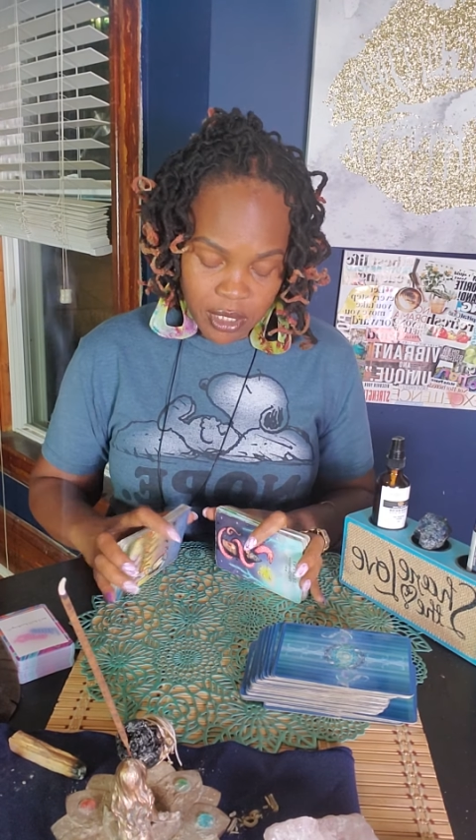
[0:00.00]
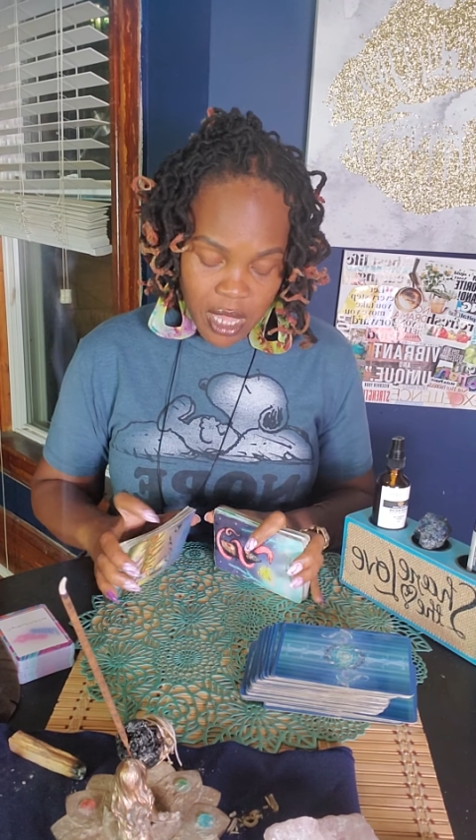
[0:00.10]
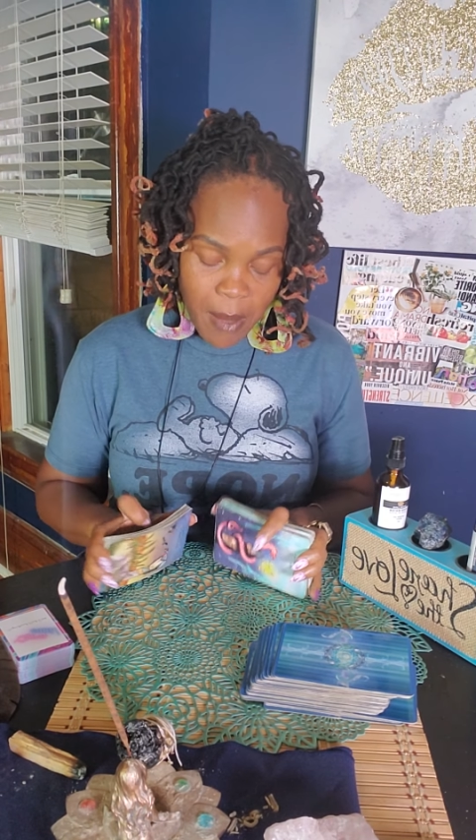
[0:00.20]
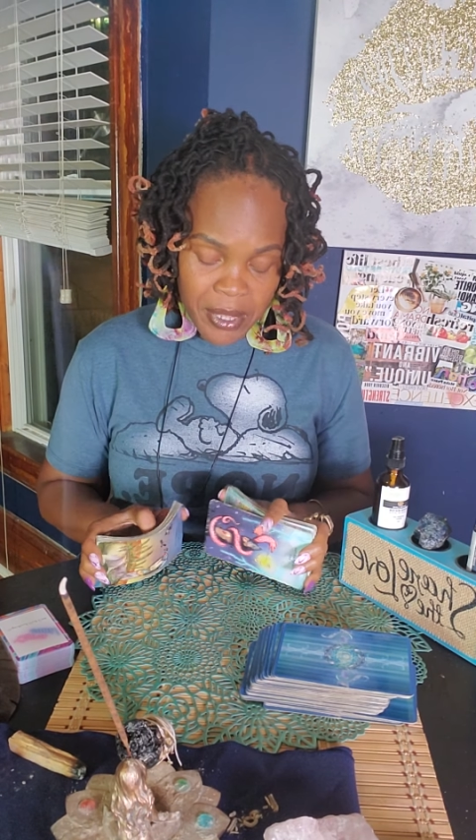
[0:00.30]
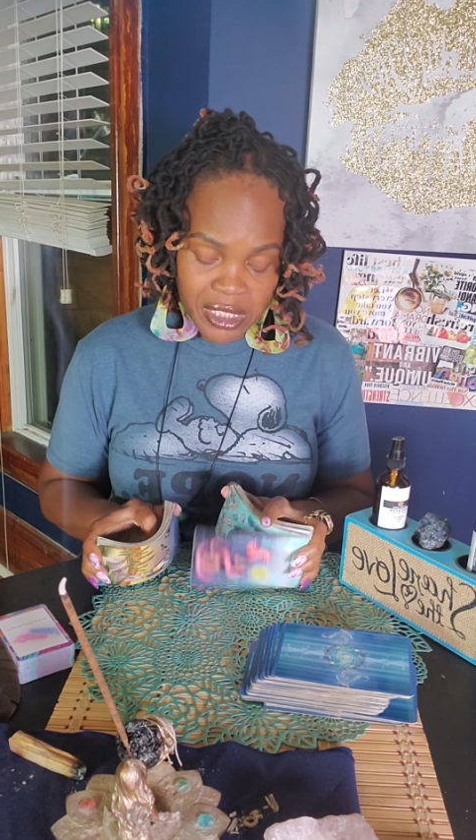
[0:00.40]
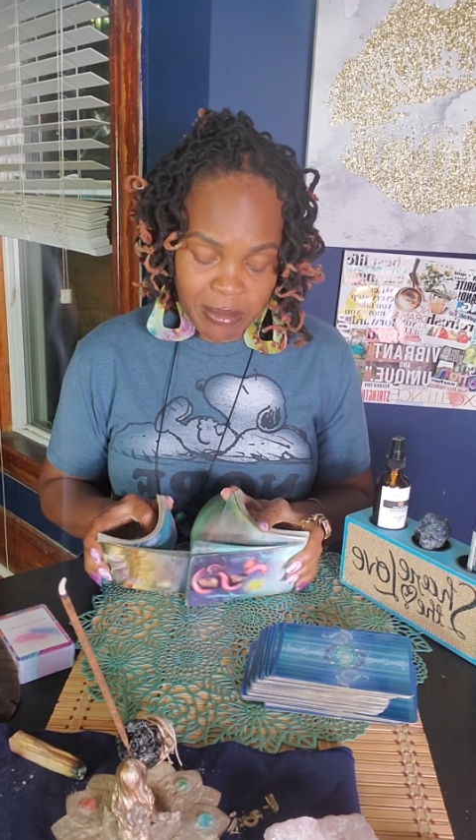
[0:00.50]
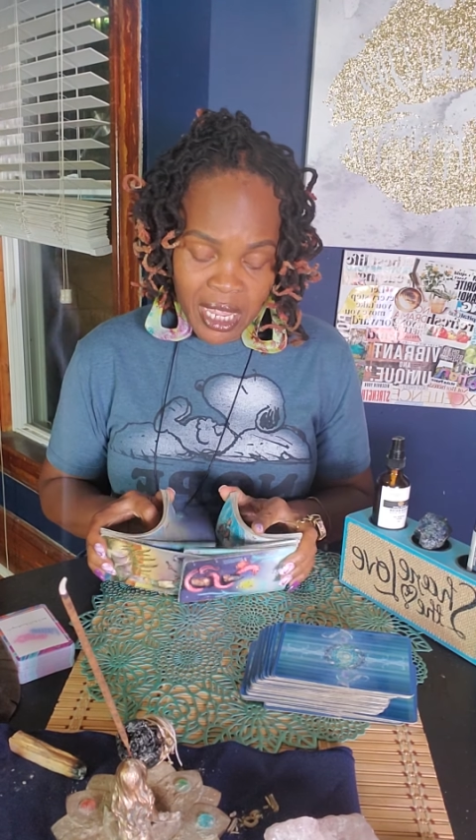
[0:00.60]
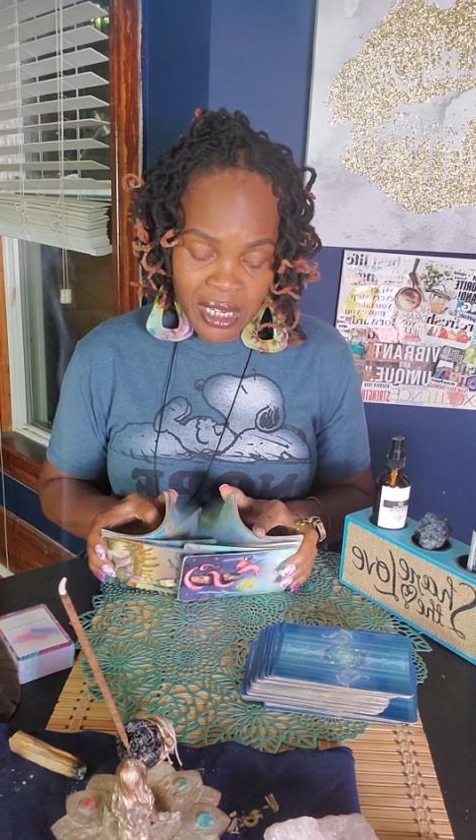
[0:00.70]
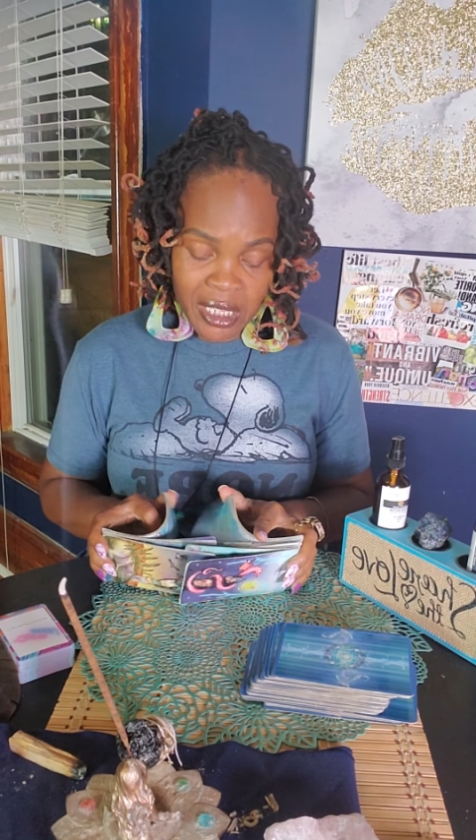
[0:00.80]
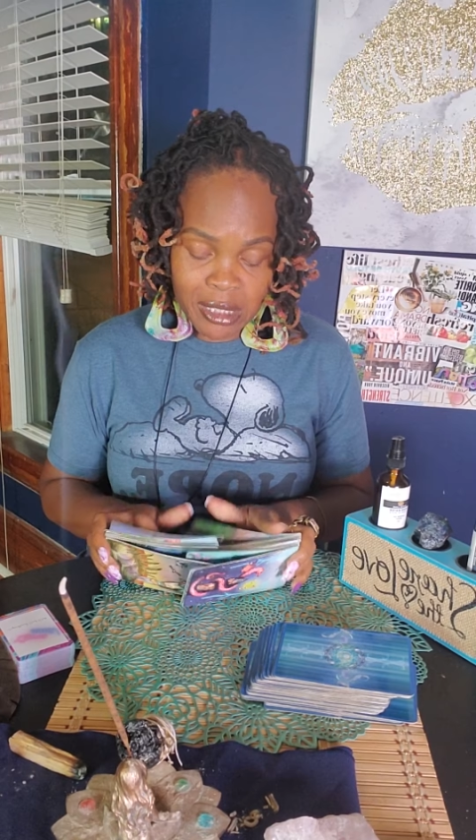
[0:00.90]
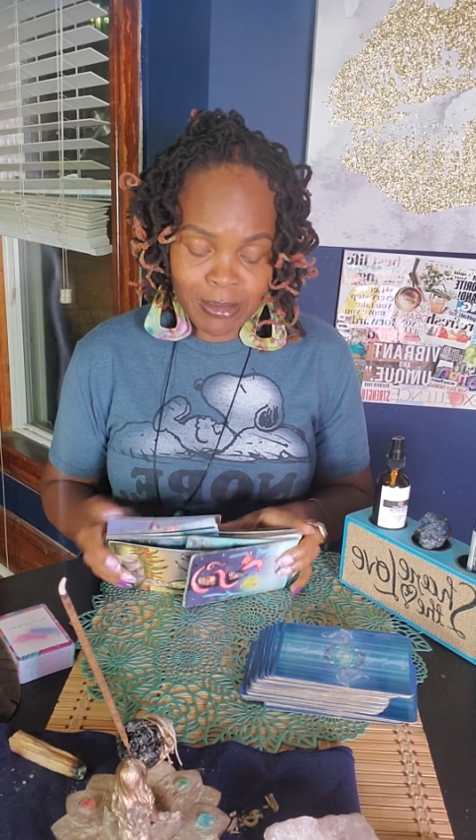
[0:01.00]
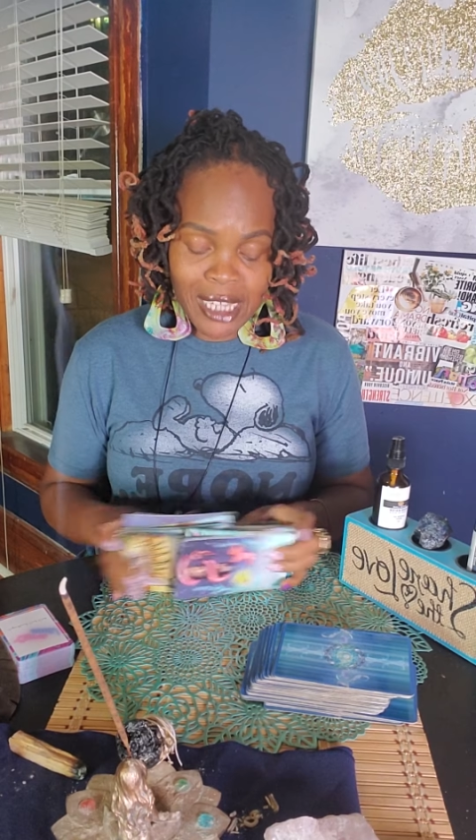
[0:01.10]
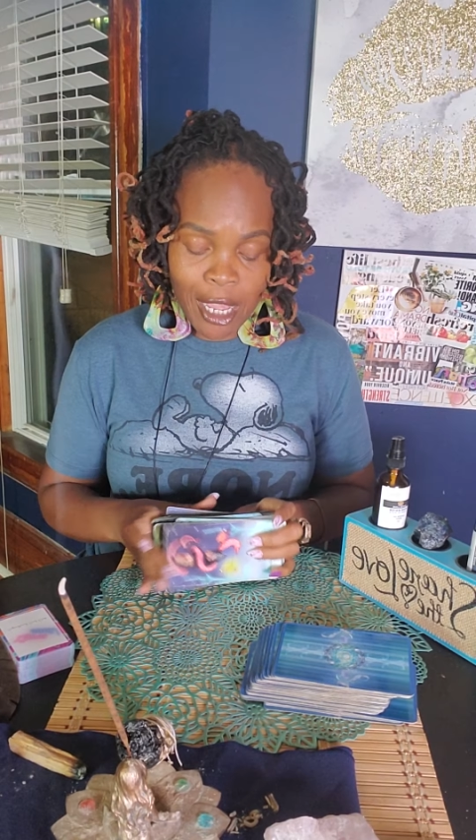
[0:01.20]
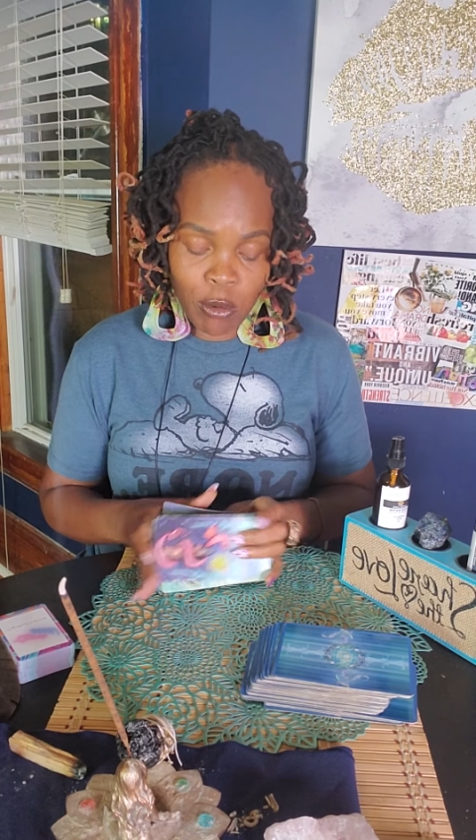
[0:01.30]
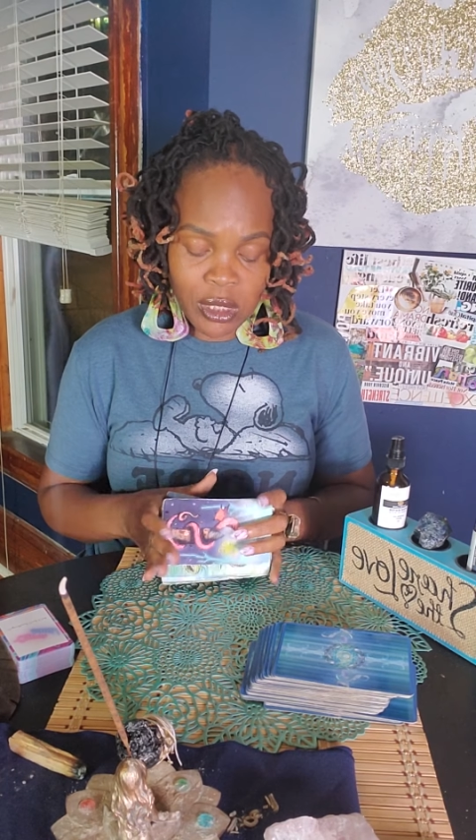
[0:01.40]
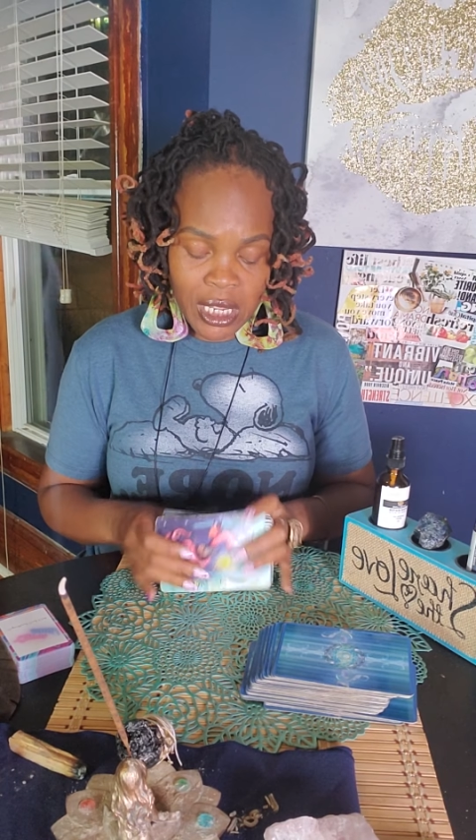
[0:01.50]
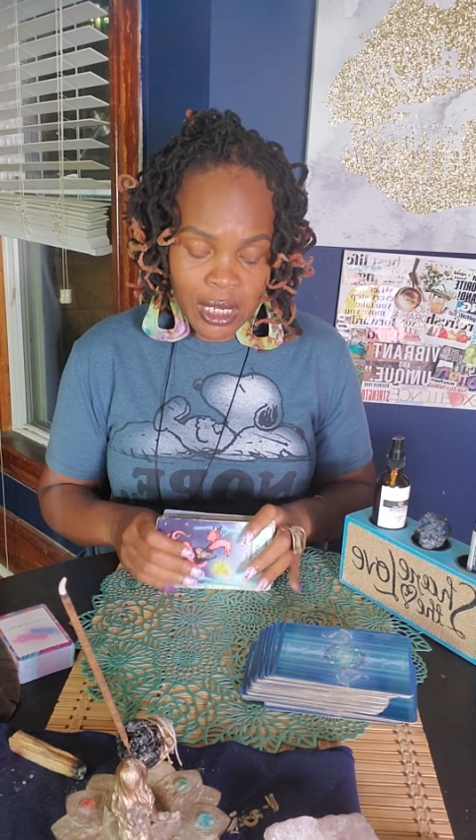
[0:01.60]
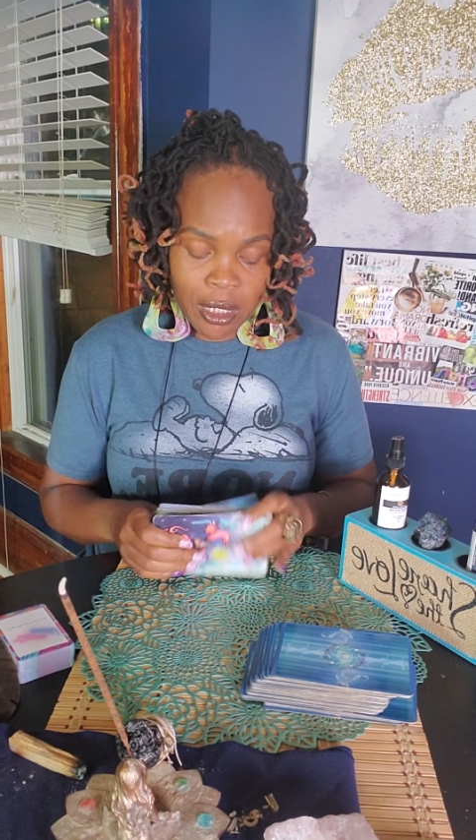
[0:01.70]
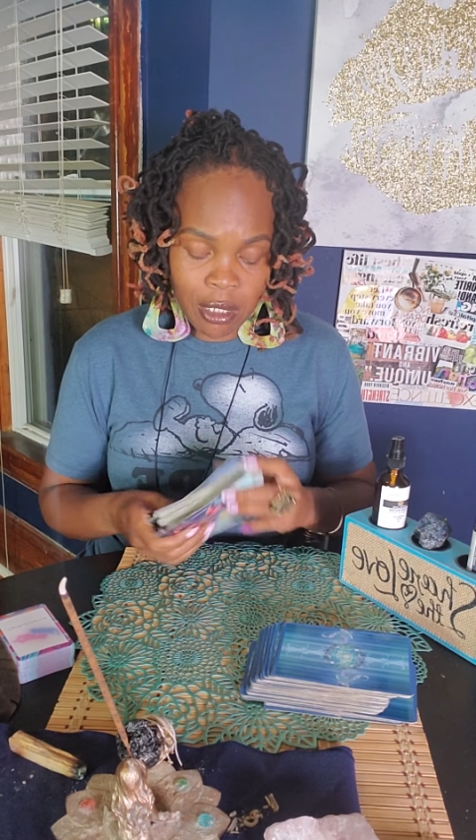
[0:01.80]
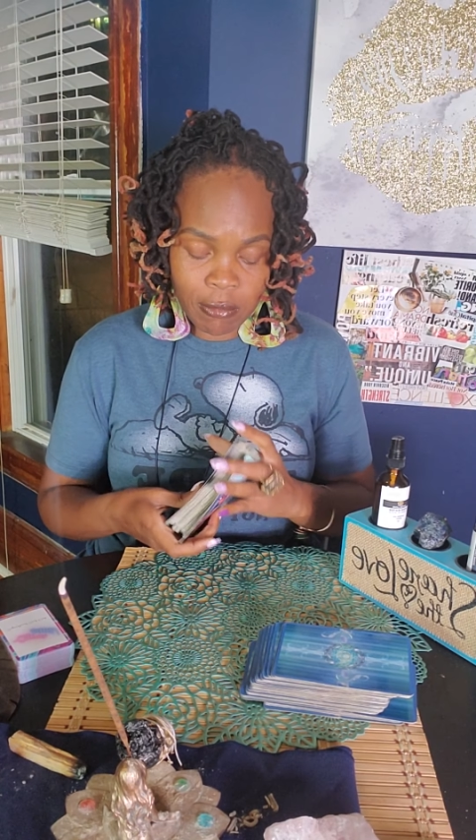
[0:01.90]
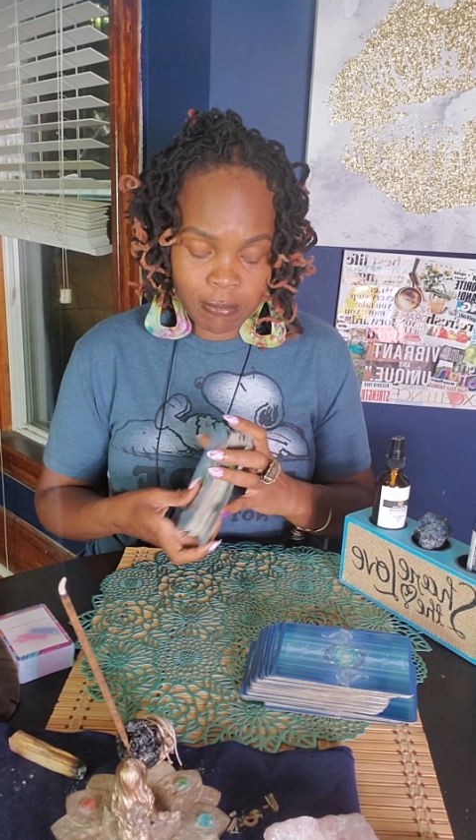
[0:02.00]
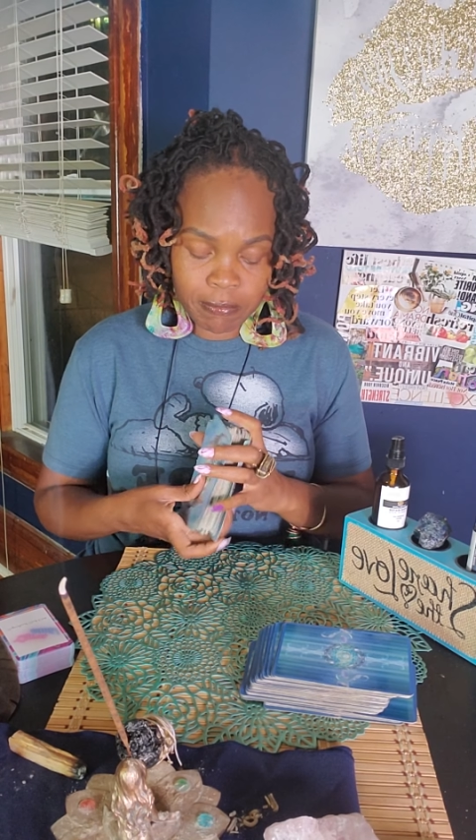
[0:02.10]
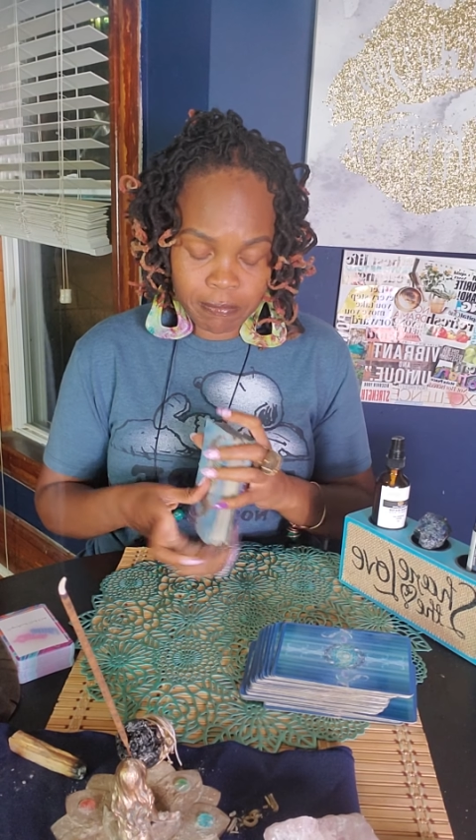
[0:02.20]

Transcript: comments are ending, some cycles ending.